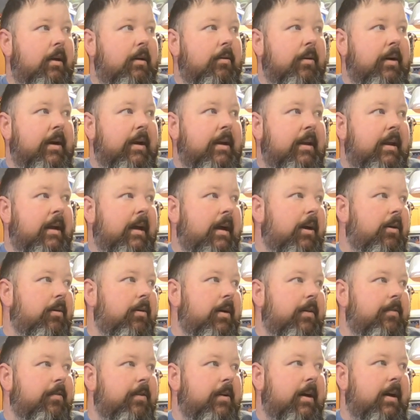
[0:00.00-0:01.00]
Right now
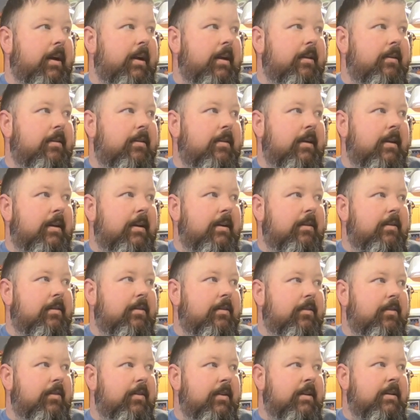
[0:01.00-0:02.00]
I've got it set at
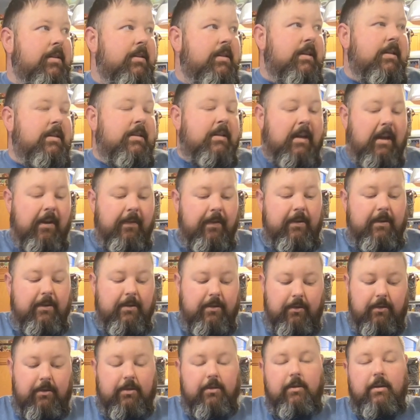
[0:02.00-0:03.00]
67,
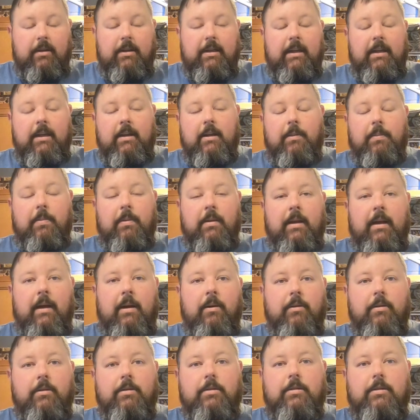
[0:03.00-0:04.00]
so it's going to take a couple
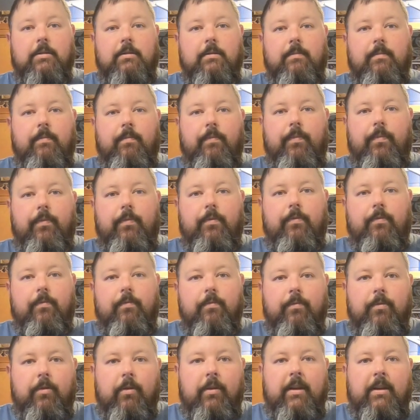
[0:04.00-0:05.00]
hours
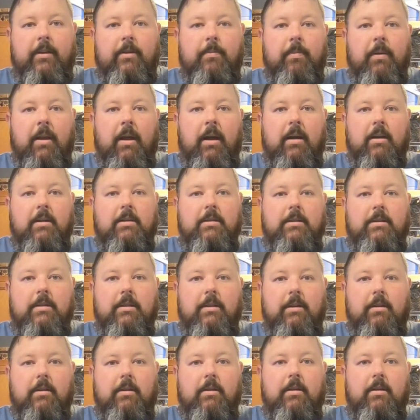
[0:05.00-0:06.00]
for these blocks
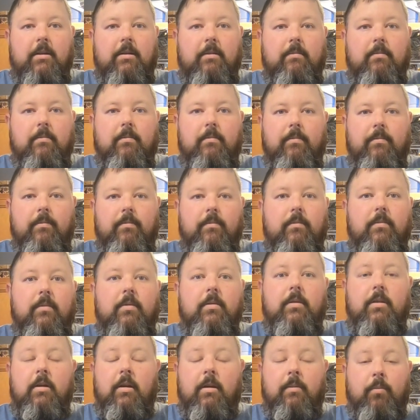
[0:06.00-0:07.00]
to
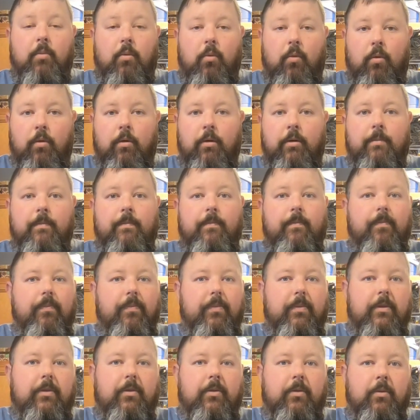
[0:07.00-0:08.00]
come warm,
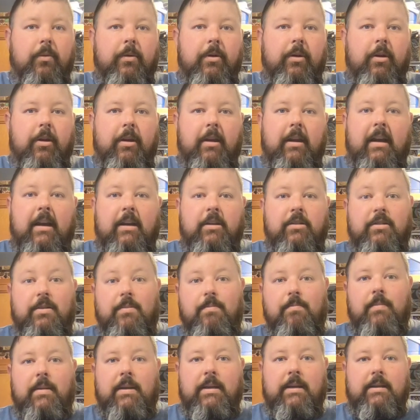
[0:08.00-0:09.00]
so where you can actually
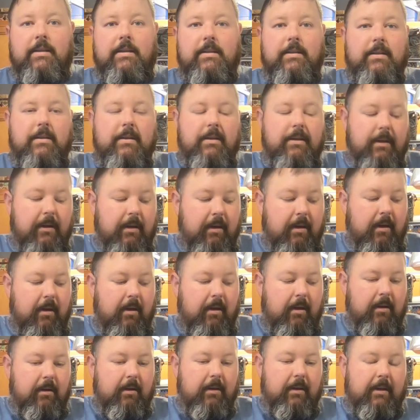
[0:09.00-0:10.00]
mix.
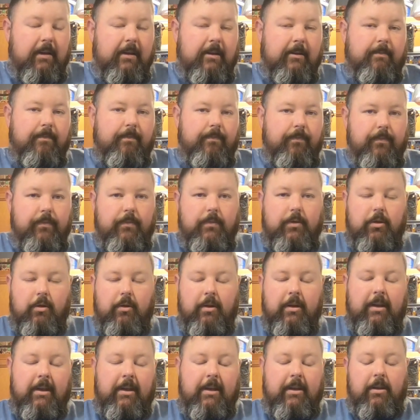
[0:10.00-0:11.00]
Let's go
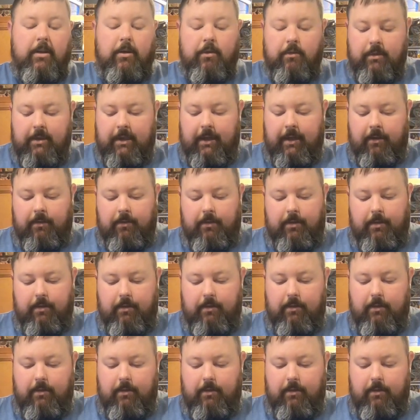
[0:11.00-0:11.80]
ahead and get those out.